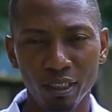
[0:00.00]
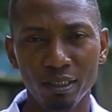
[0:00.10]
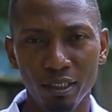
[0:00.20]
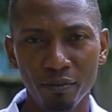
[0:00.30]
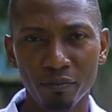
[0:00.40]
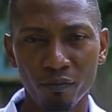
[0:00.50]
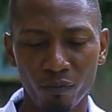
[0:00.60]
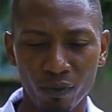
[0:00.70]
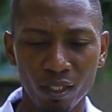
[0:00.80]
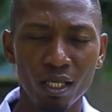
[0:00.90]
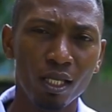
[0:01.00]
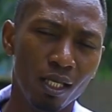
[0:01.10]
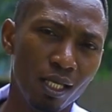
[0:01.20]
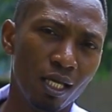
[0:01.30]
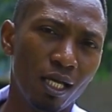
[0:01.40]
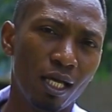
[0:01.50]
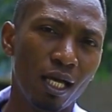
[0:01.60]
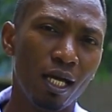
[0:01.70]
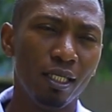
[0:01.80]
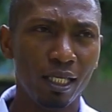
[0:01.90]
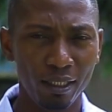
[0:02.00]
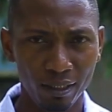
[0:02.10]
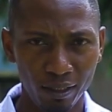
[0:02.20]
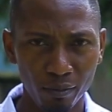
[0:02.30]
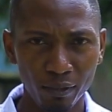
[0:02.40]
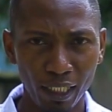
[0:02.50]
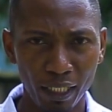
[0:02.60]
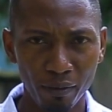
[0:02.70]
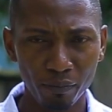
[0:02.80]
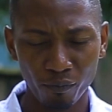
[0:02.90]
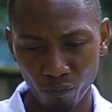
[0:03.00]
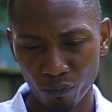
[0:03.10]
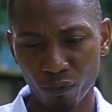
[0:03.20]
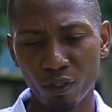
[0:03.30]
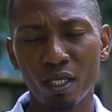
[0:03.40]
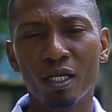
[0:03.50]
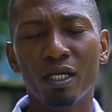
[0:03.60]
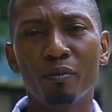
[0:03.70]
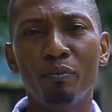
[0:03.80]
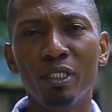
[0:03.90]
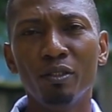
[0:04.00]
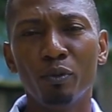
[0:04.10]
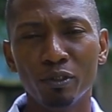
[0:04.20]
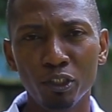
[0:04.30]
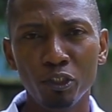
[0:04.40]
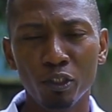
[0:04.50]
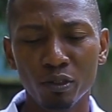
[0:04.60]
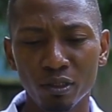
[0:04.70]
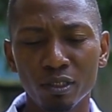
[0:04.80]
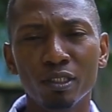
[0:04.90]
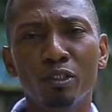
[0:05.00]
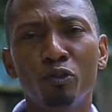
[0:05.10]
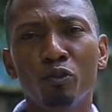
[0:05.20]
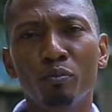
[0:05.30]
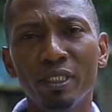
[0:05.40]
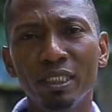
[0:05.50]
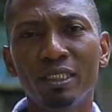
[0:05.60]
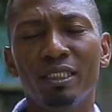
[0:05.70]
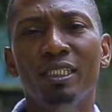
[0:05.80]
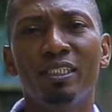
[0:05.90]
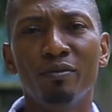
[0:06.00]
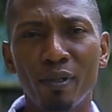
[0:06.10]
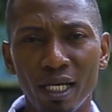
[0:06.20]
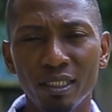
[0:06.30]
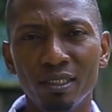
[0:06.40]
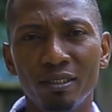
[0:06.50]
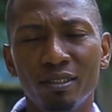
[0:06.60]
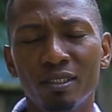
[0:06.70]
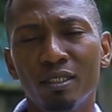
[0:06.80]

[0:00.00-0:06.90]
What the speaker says: system and at the same time be in position to meet the demands